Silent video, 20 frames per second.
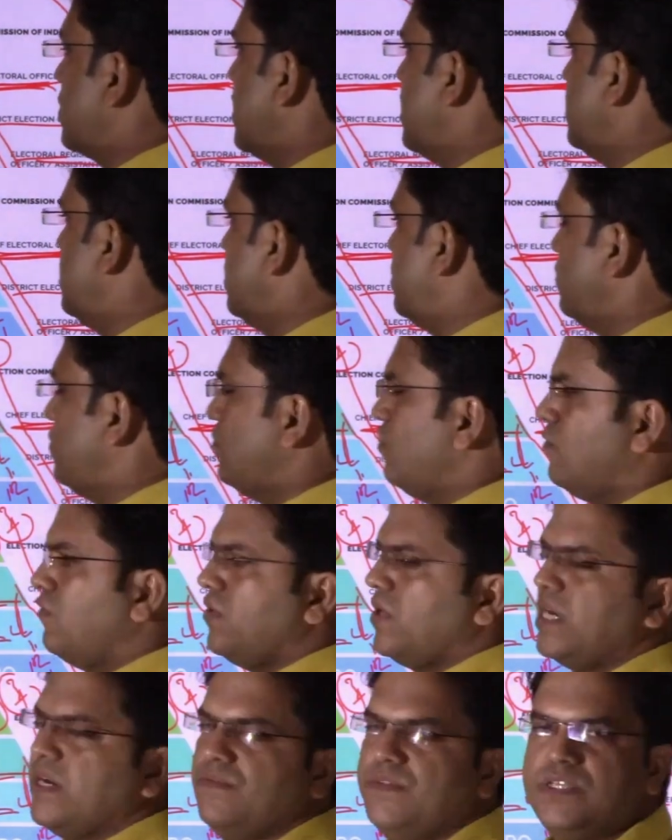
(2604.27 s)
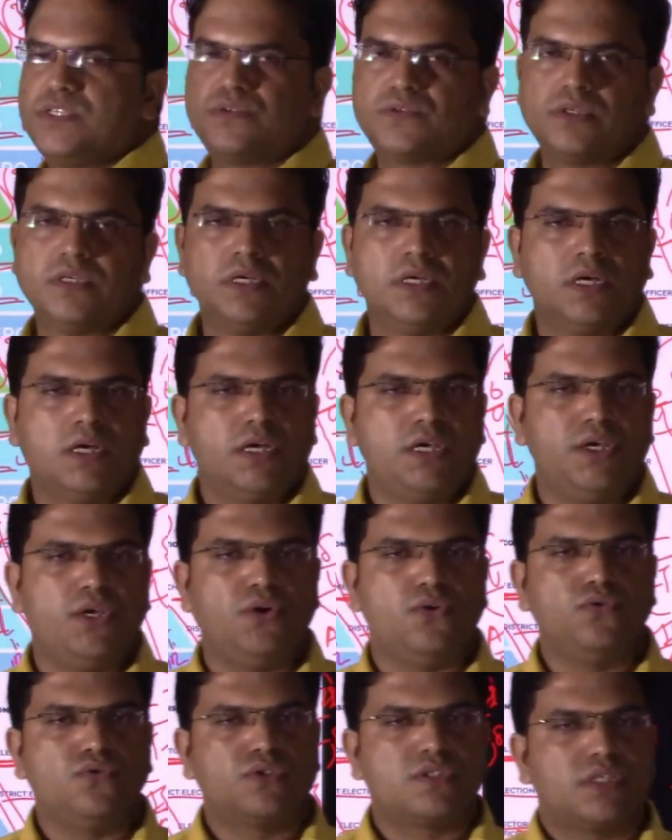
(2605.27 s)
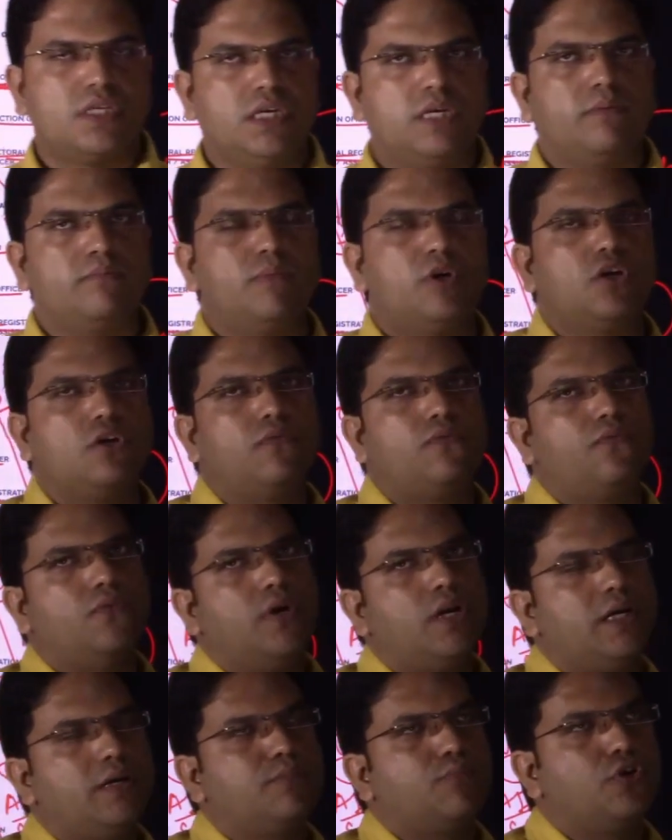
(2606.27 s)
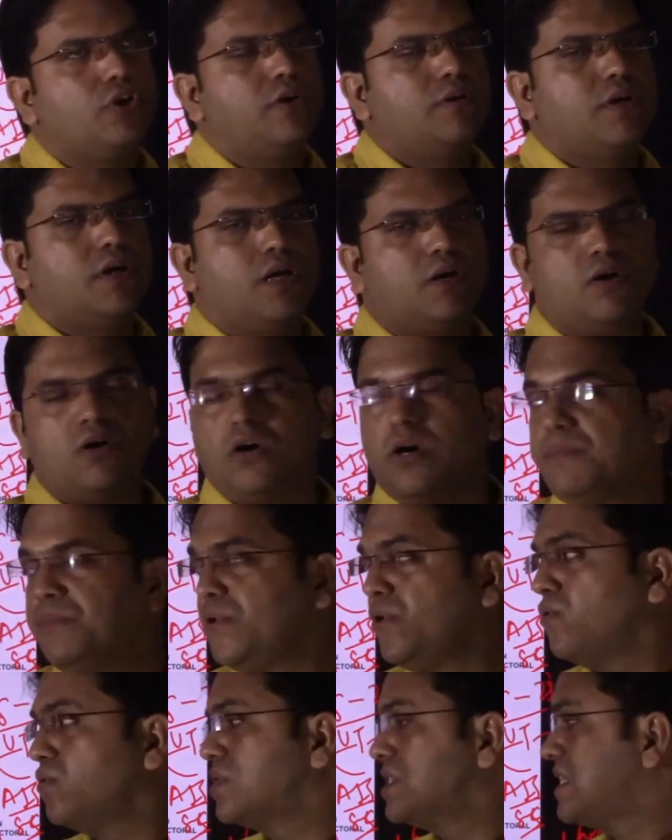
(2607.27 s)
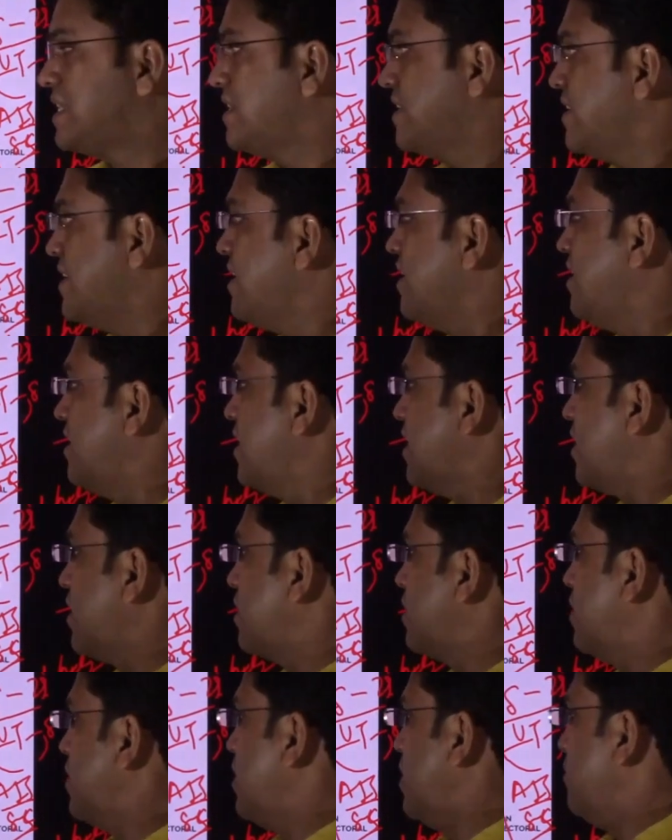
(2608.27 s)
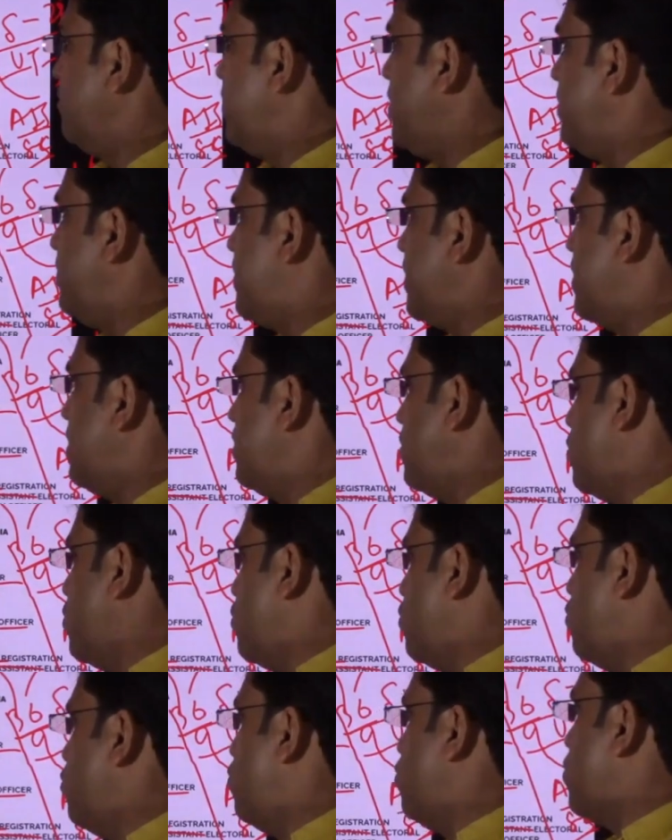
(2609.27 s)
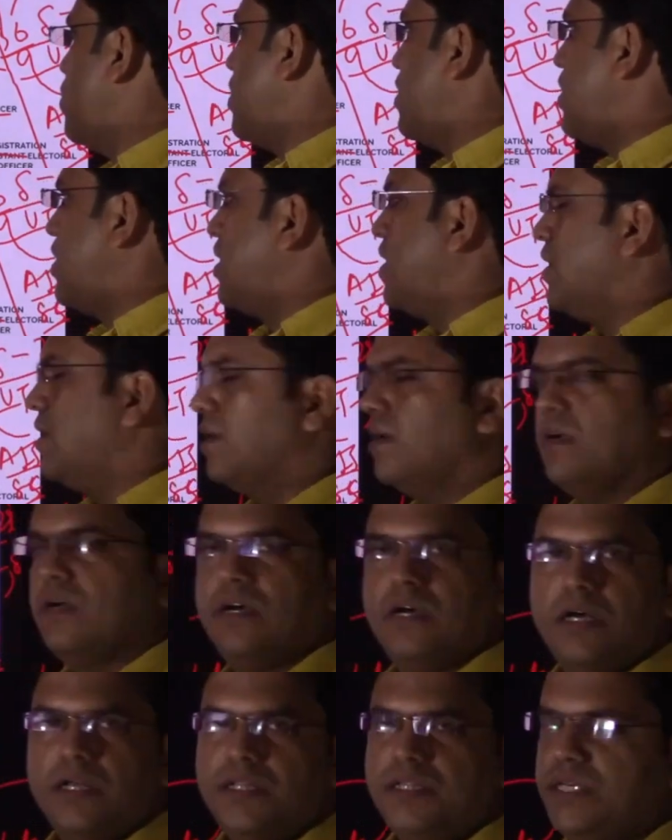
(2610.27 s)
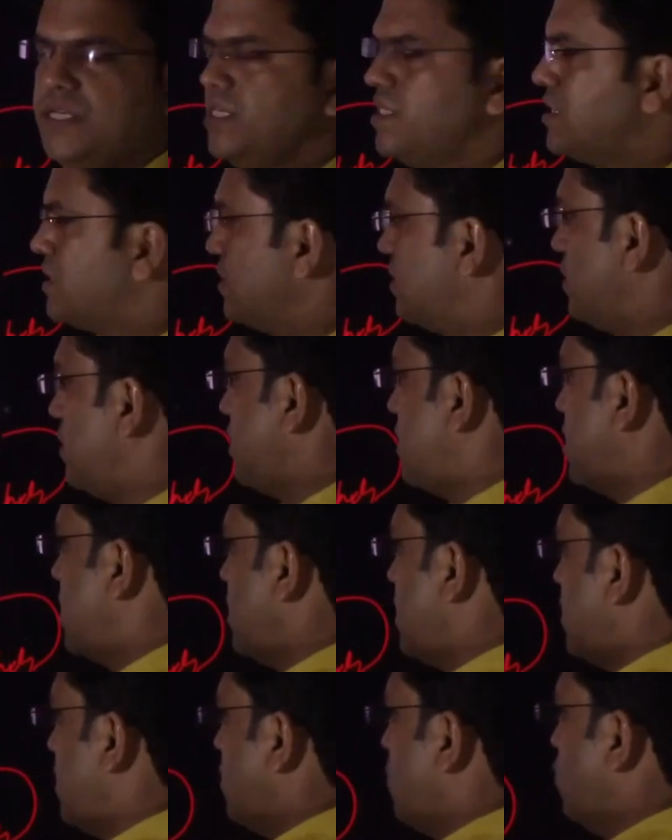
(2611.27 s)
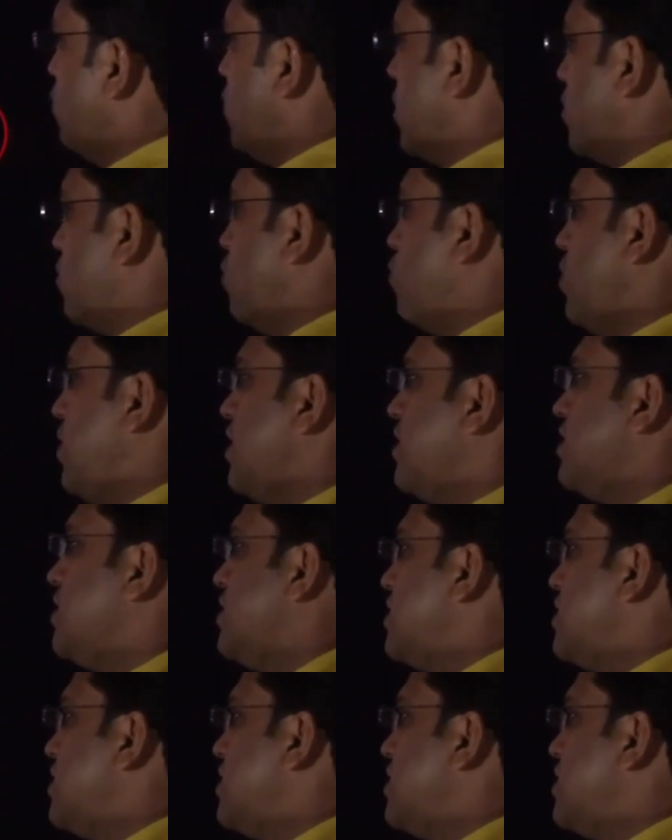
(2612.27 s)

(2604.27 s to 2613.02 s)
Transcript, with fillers: right now you do have this huge number of nine point uh, approx ten lakh people who are these uh, who are holding